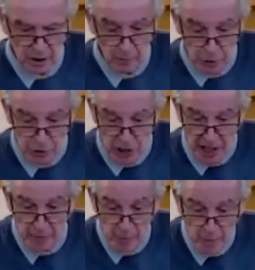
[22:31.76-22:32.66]
But
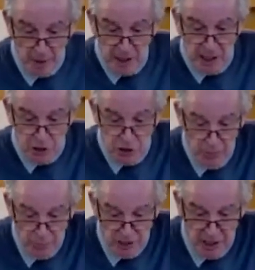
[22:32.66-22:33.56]
Jacob immediately
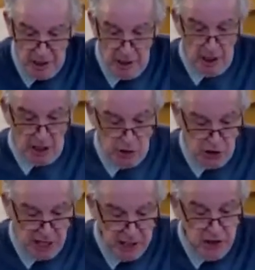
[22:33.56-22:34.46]
jumps in and
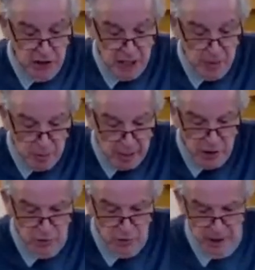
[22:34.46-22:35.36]
changes the name to
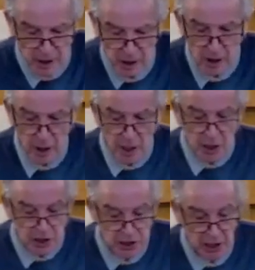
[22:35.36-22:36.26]
Benjamin,
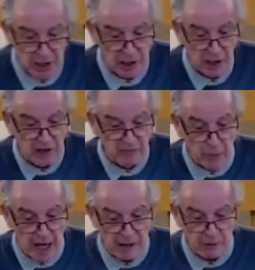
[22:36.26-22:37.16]
son of
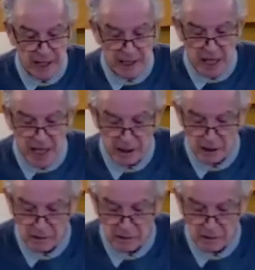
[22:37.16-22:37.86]
my right hand.